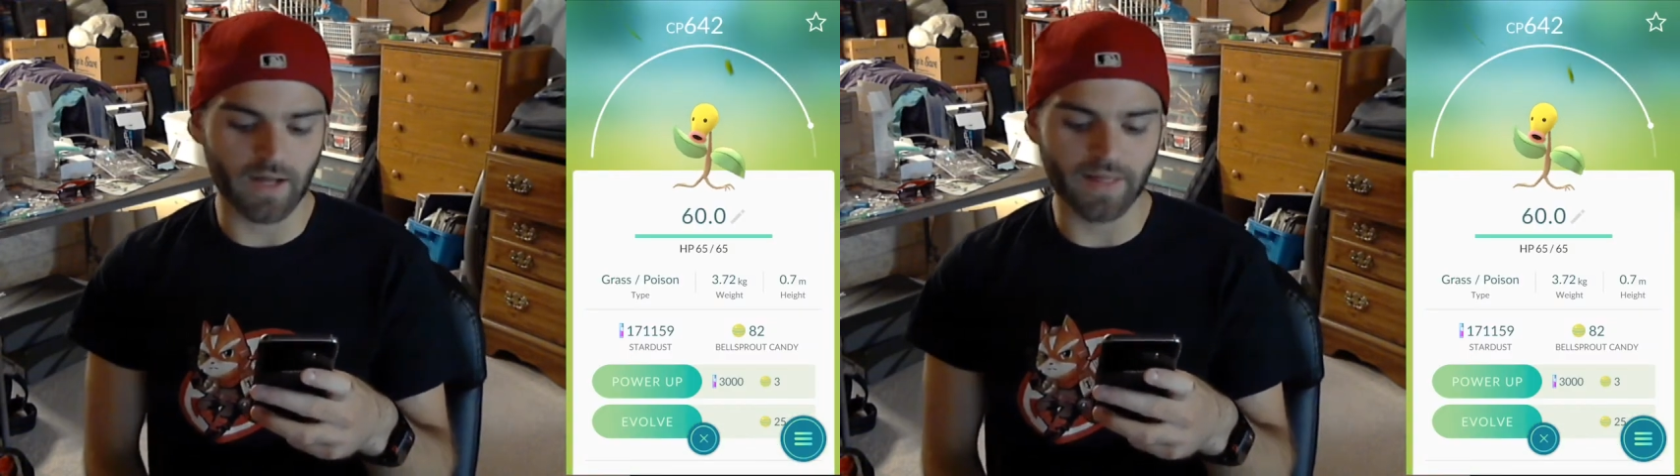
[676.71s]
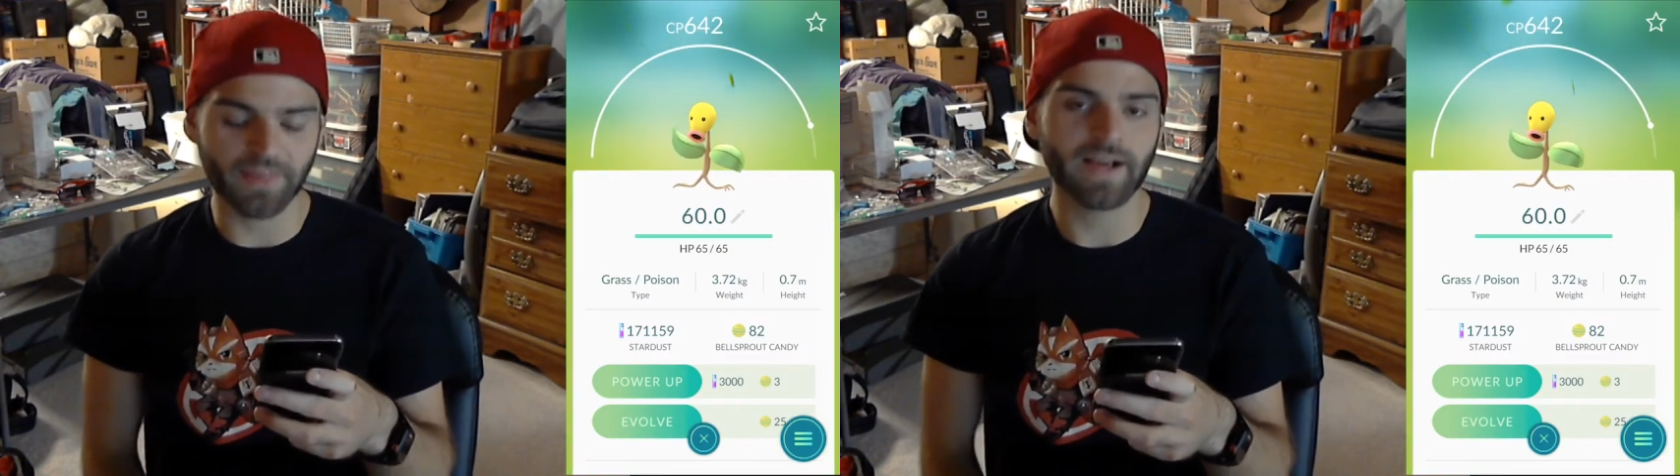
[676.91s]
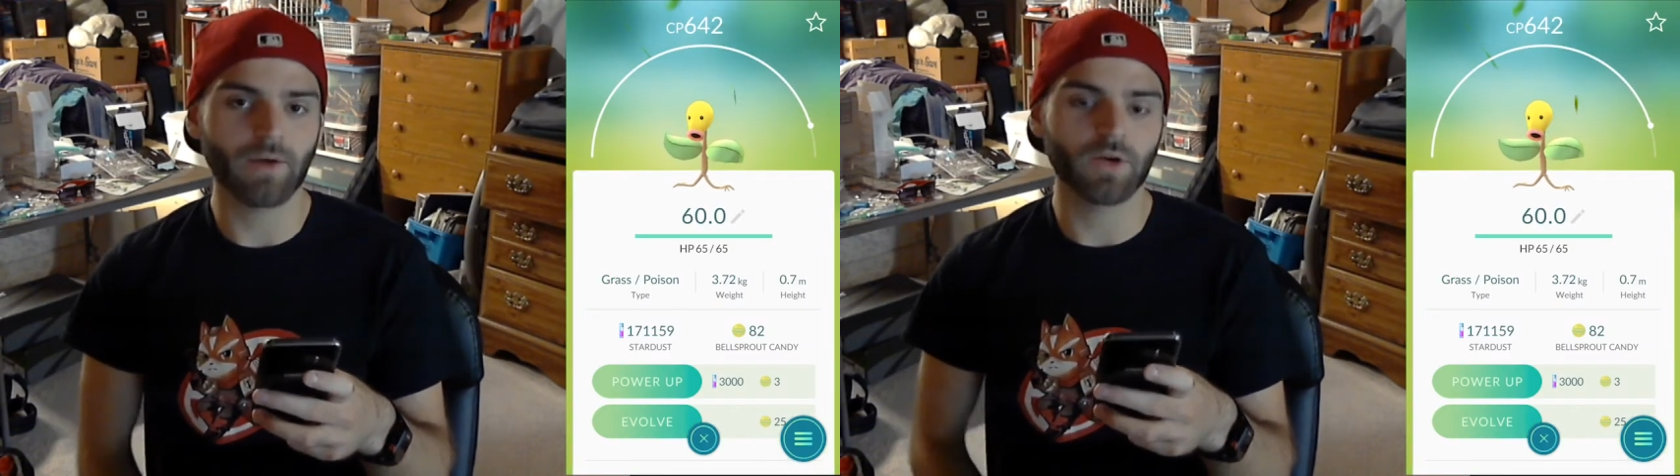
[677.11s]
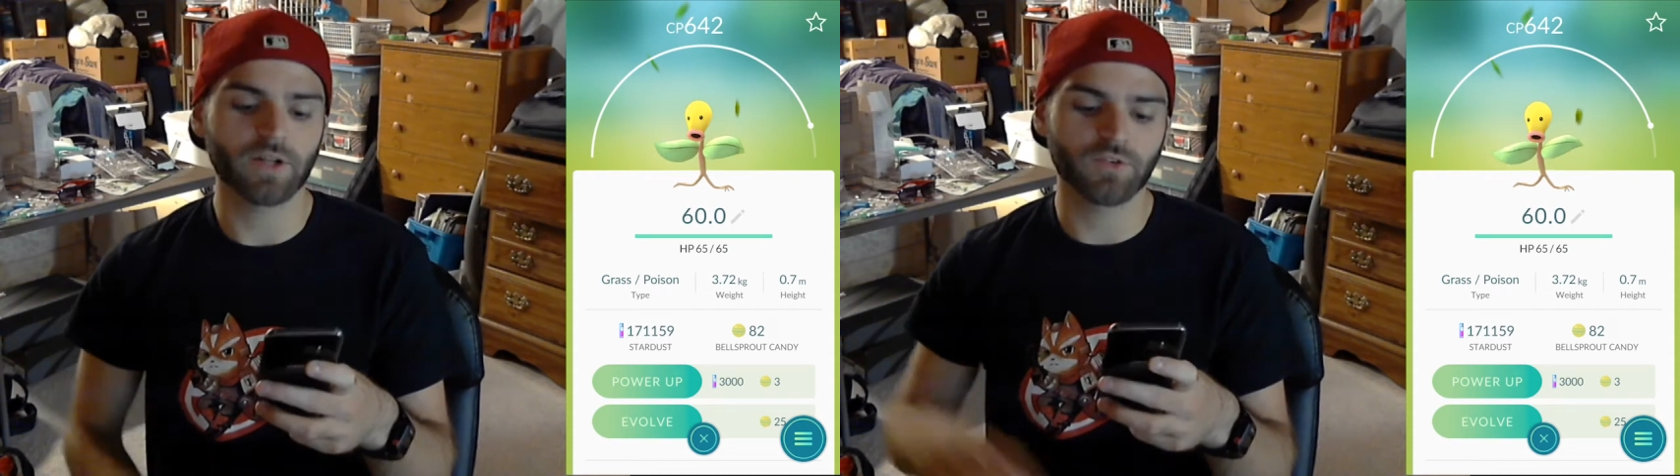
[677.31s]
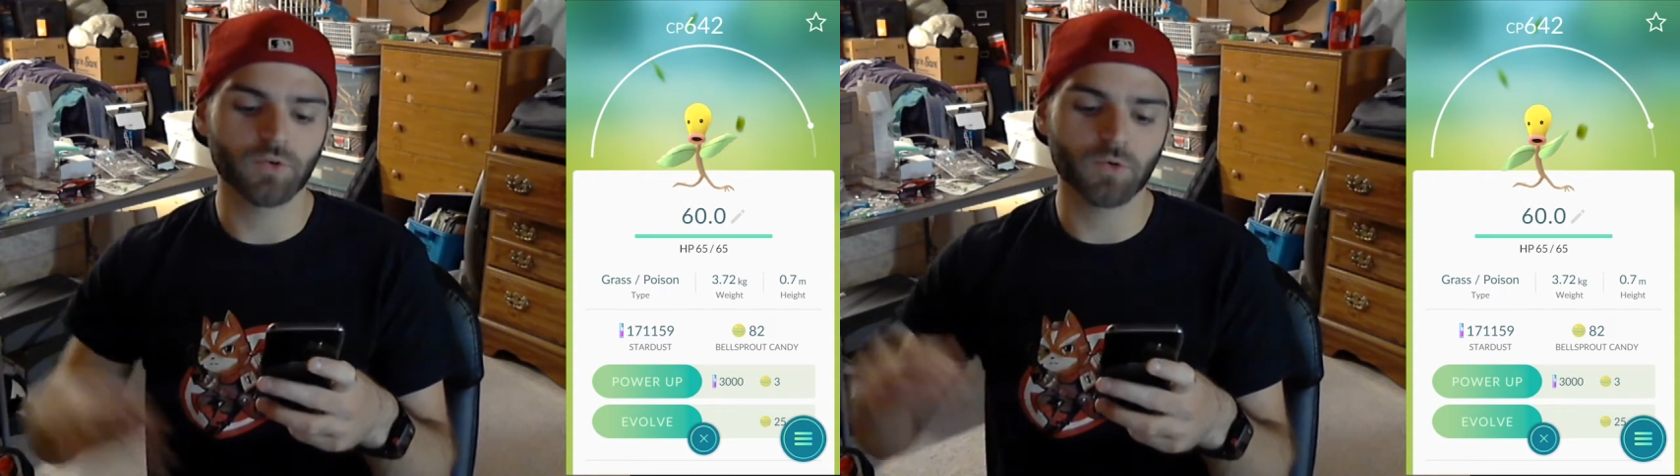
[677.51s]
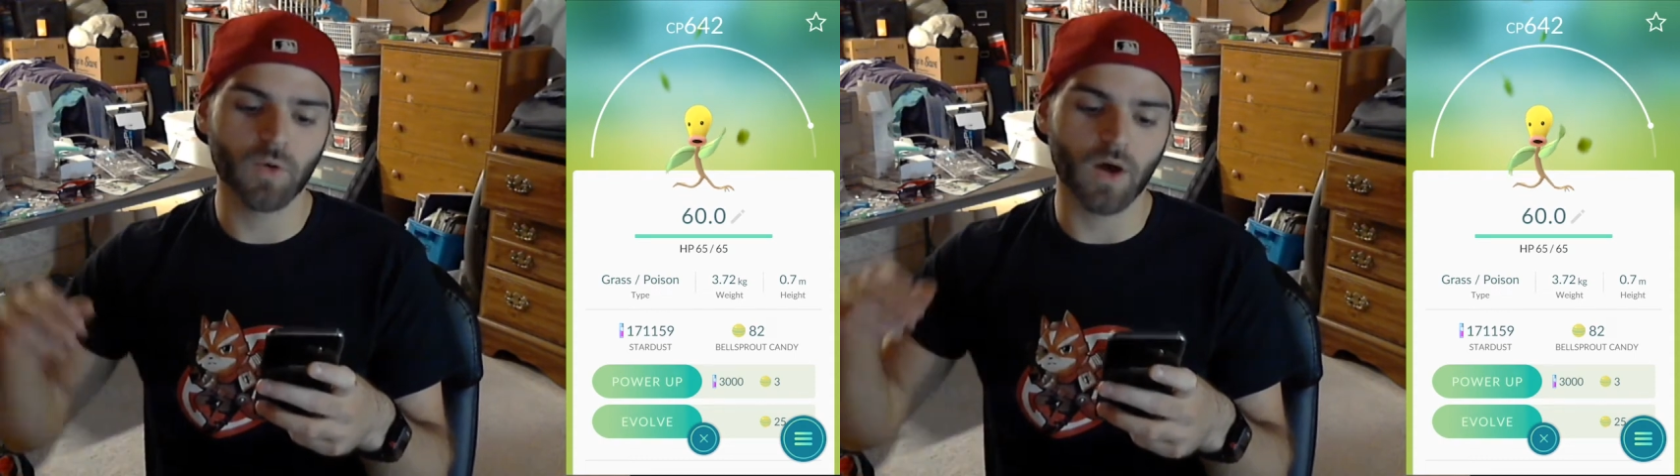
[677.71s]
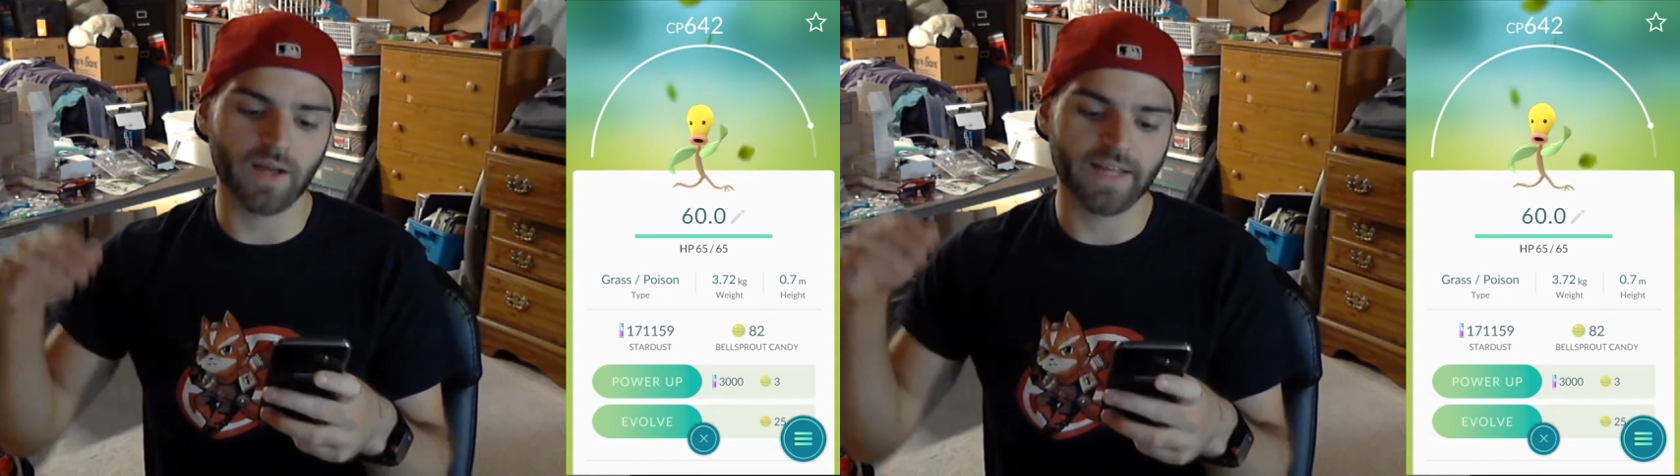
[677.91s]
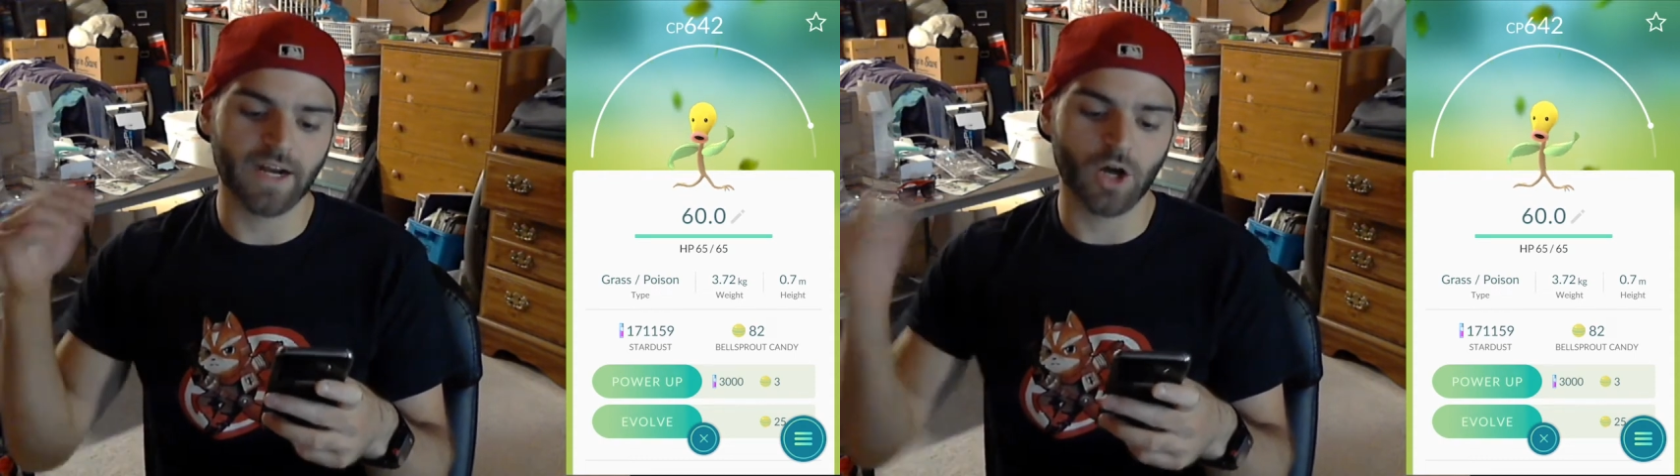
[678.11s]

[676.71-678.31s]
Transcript: I think I want to get